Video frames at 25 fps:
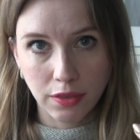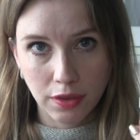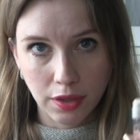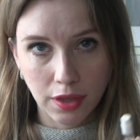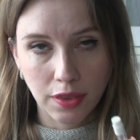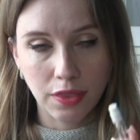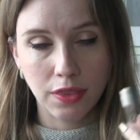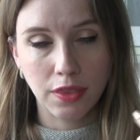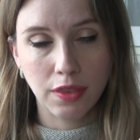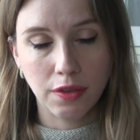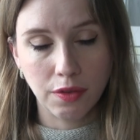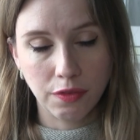
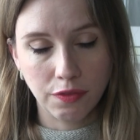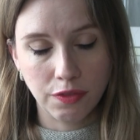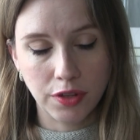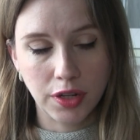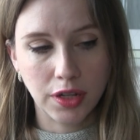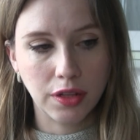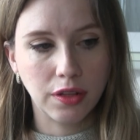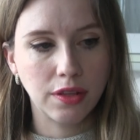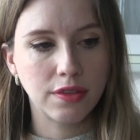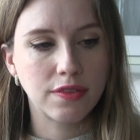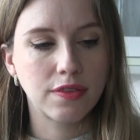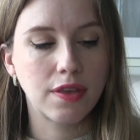the
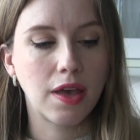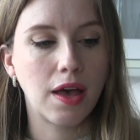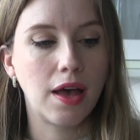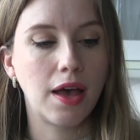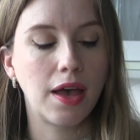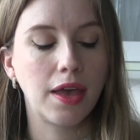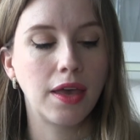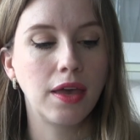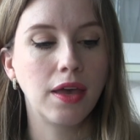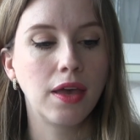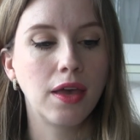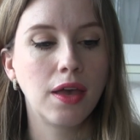Vanilla
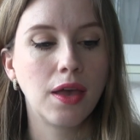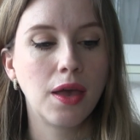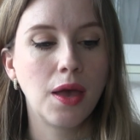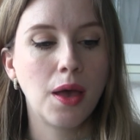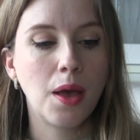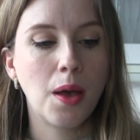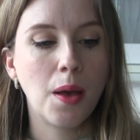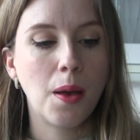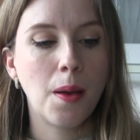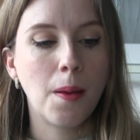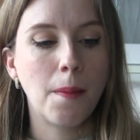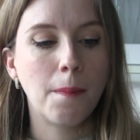Sky,
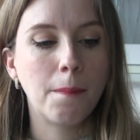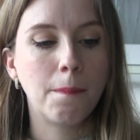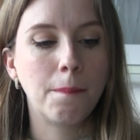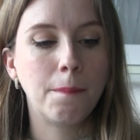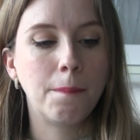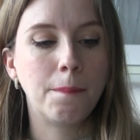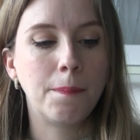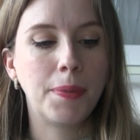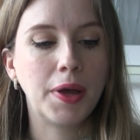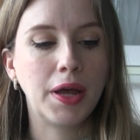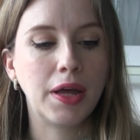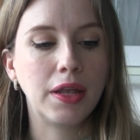
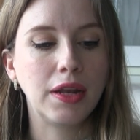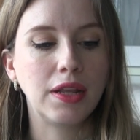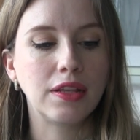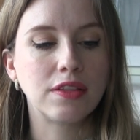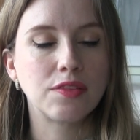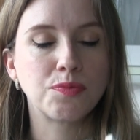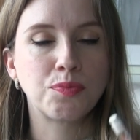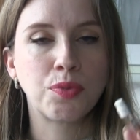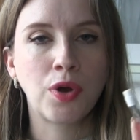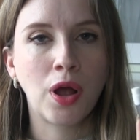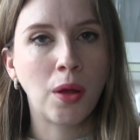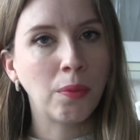but
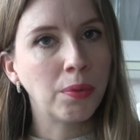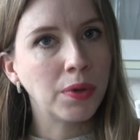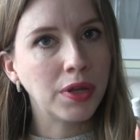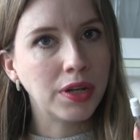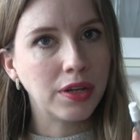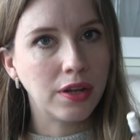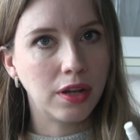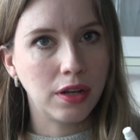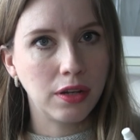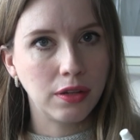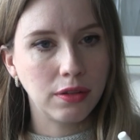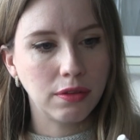it's probably
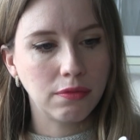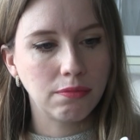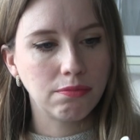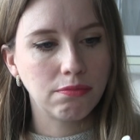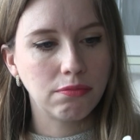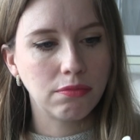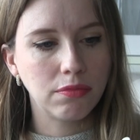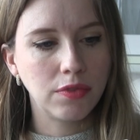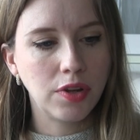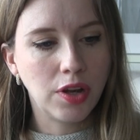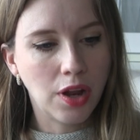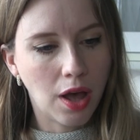
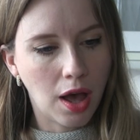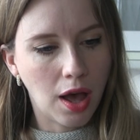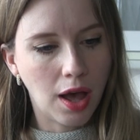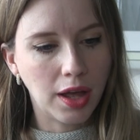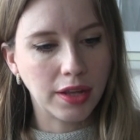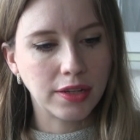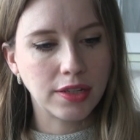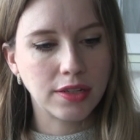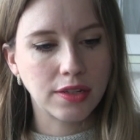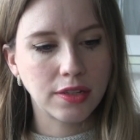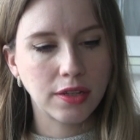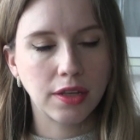
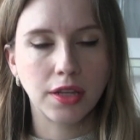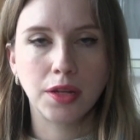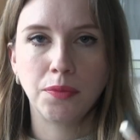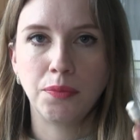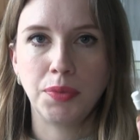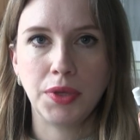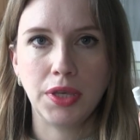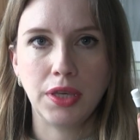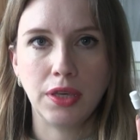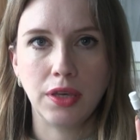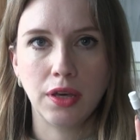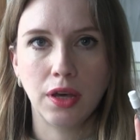not going to
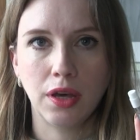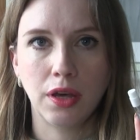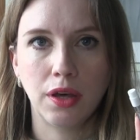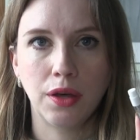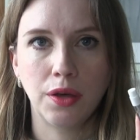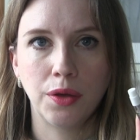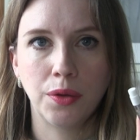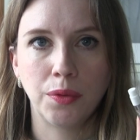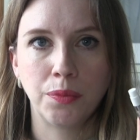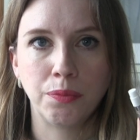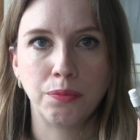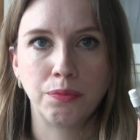be
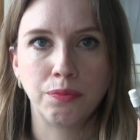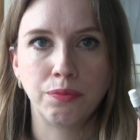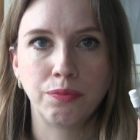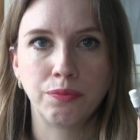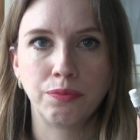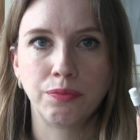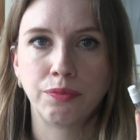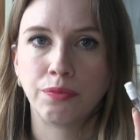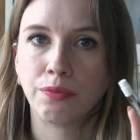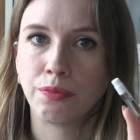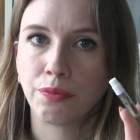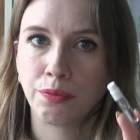
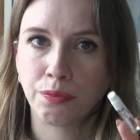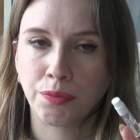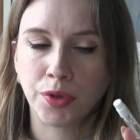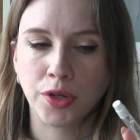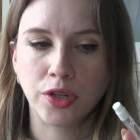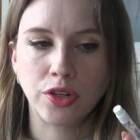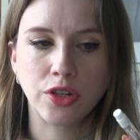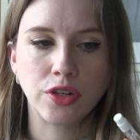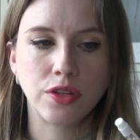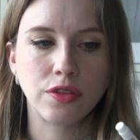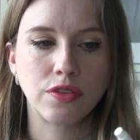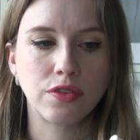
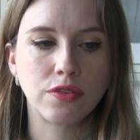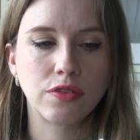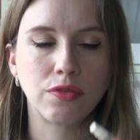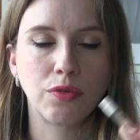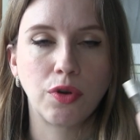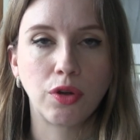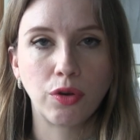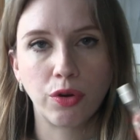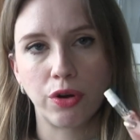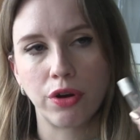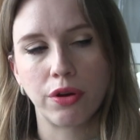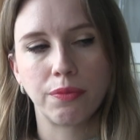purchase
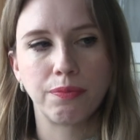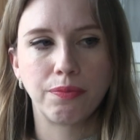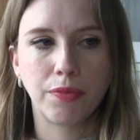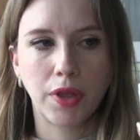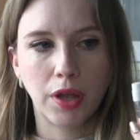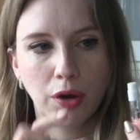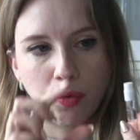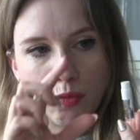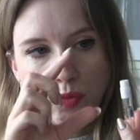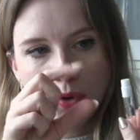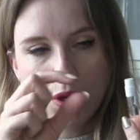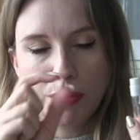or
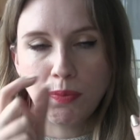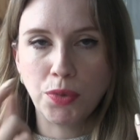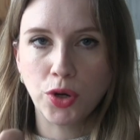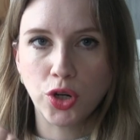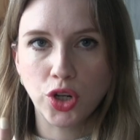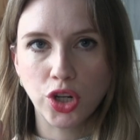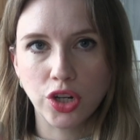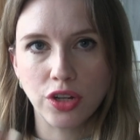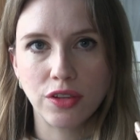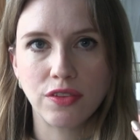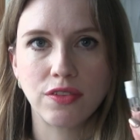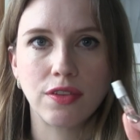a
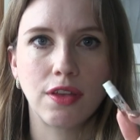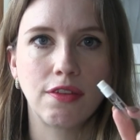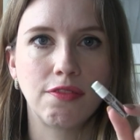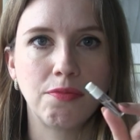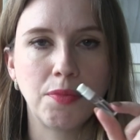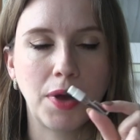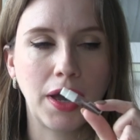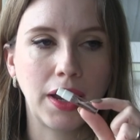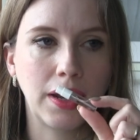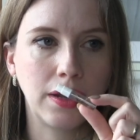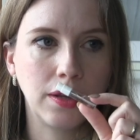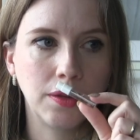repurchase of
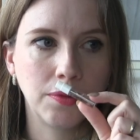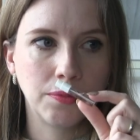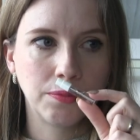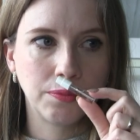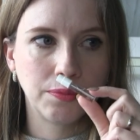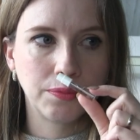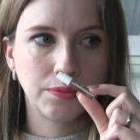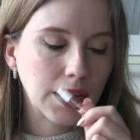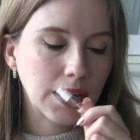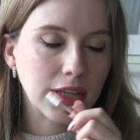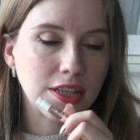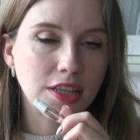mine.
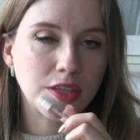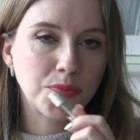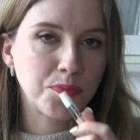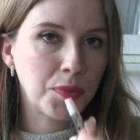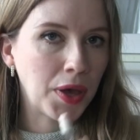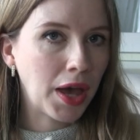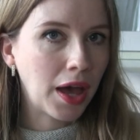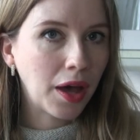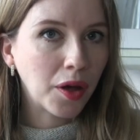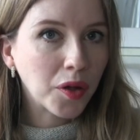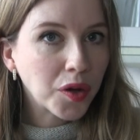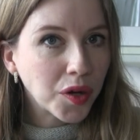It's
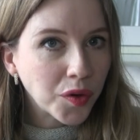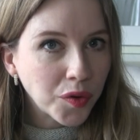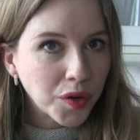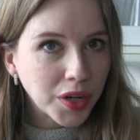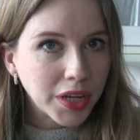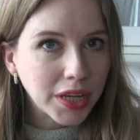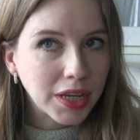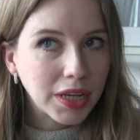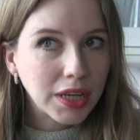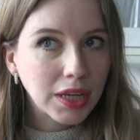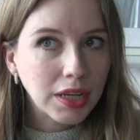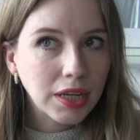
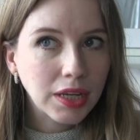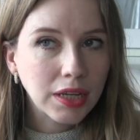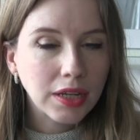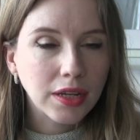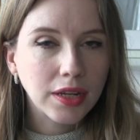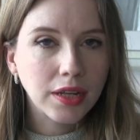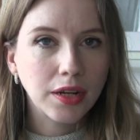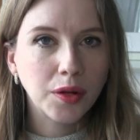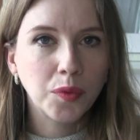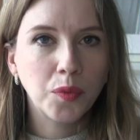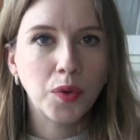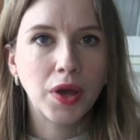powdery
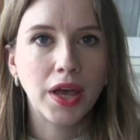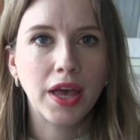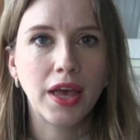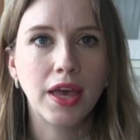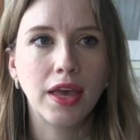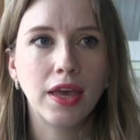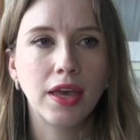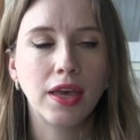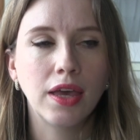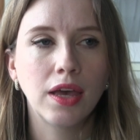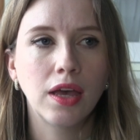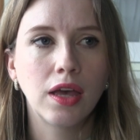in a
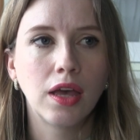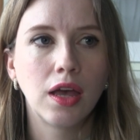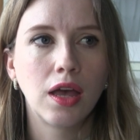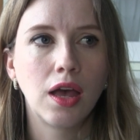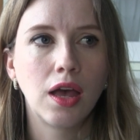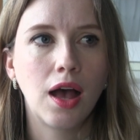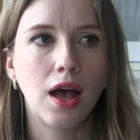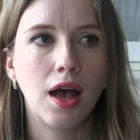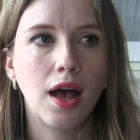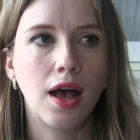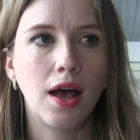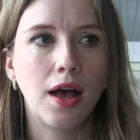way.
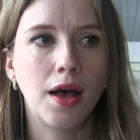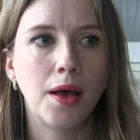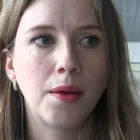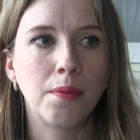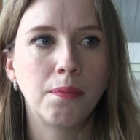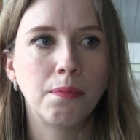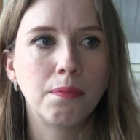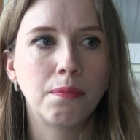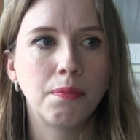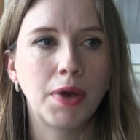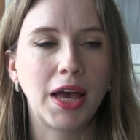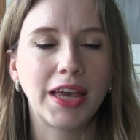
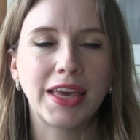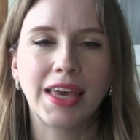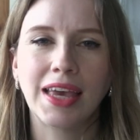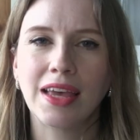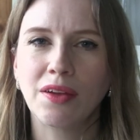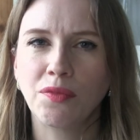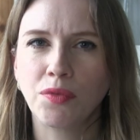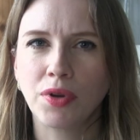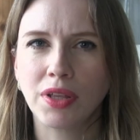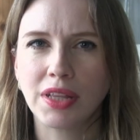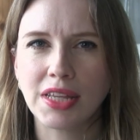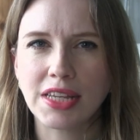I
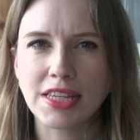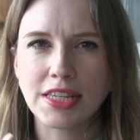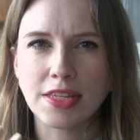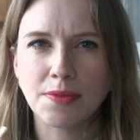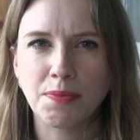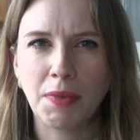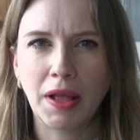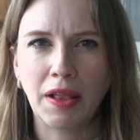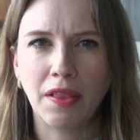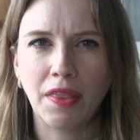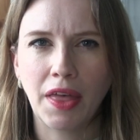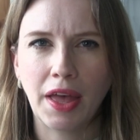can't really
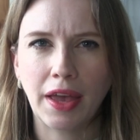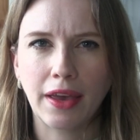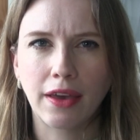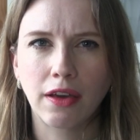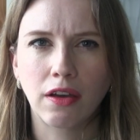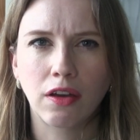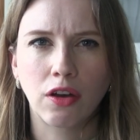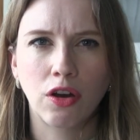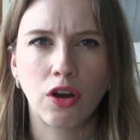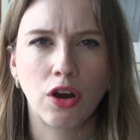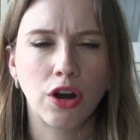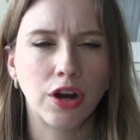smell that
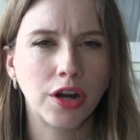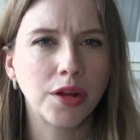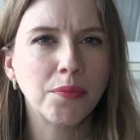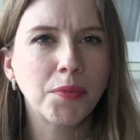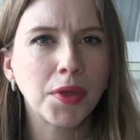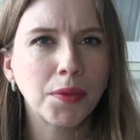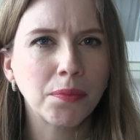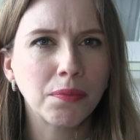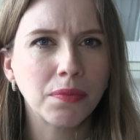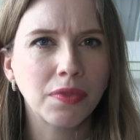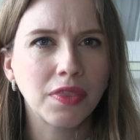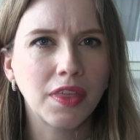
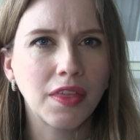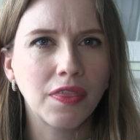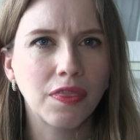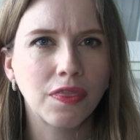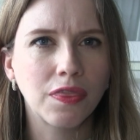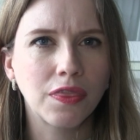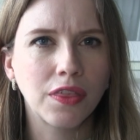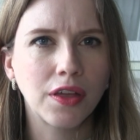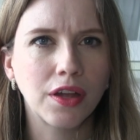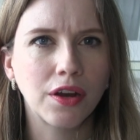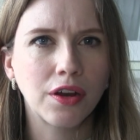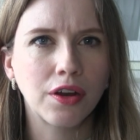cardamom that
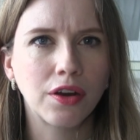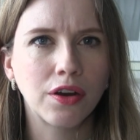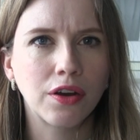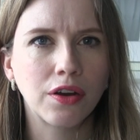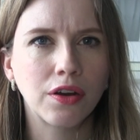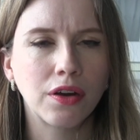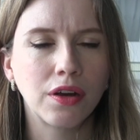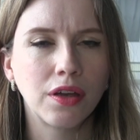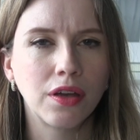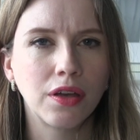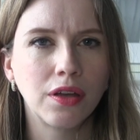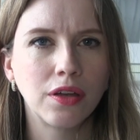
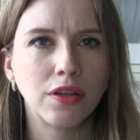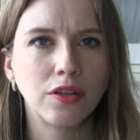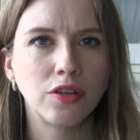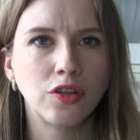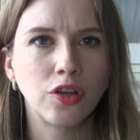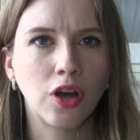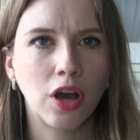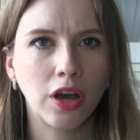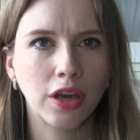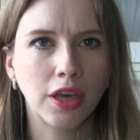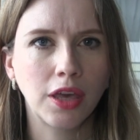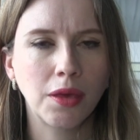they're
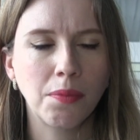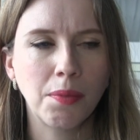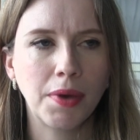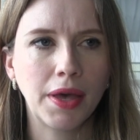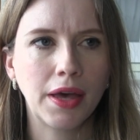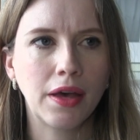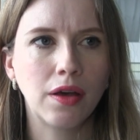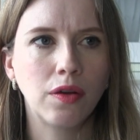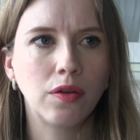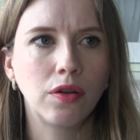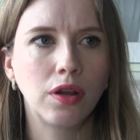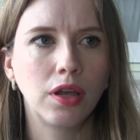talking
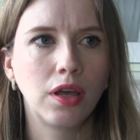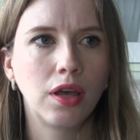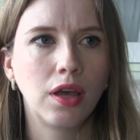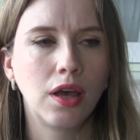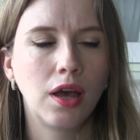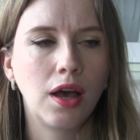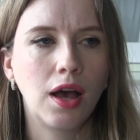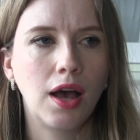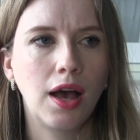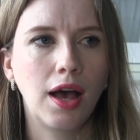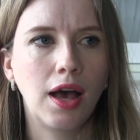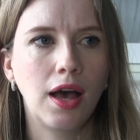about.
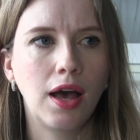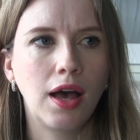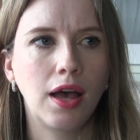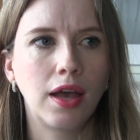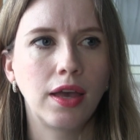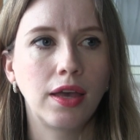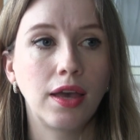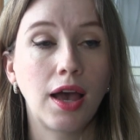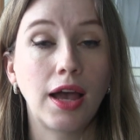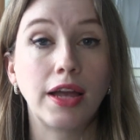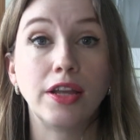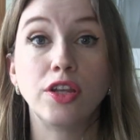
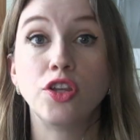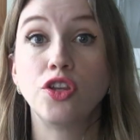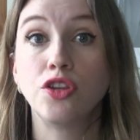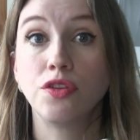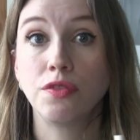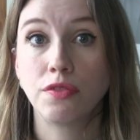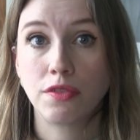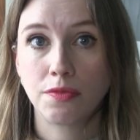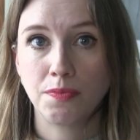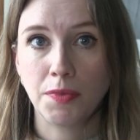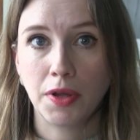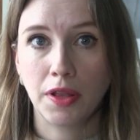I
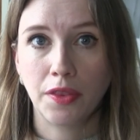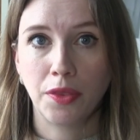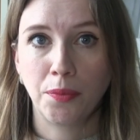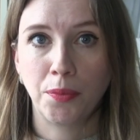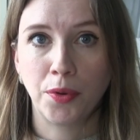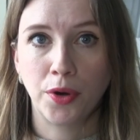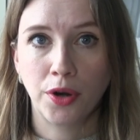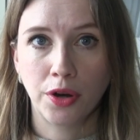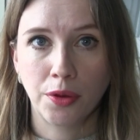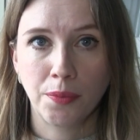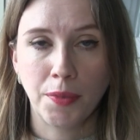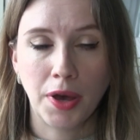do smell the
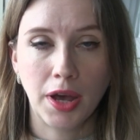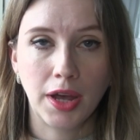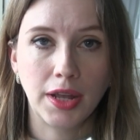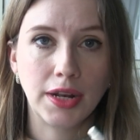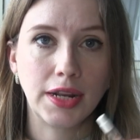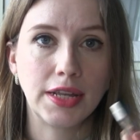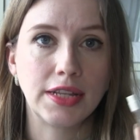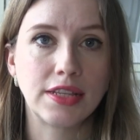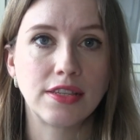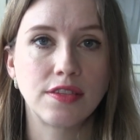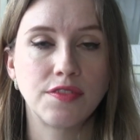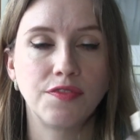bergamot.
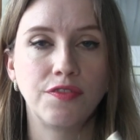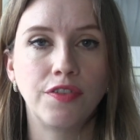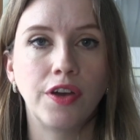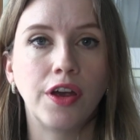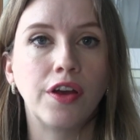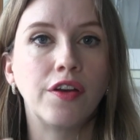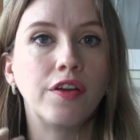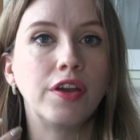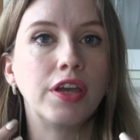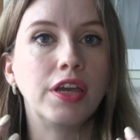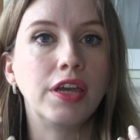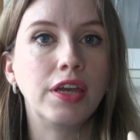It's
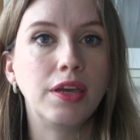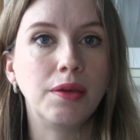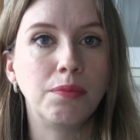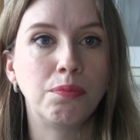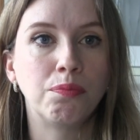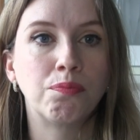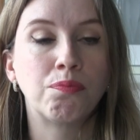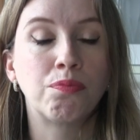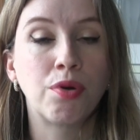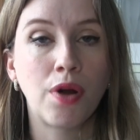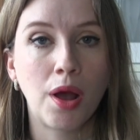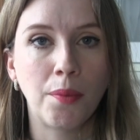very
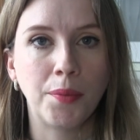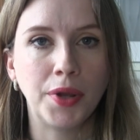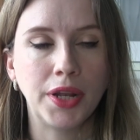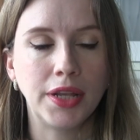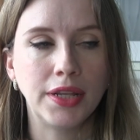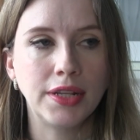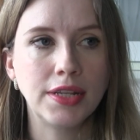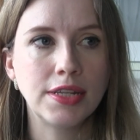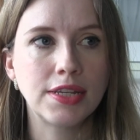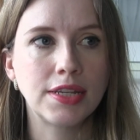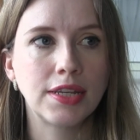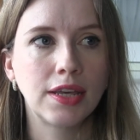
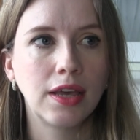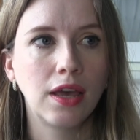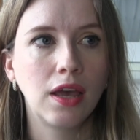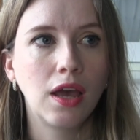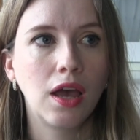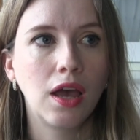prominent.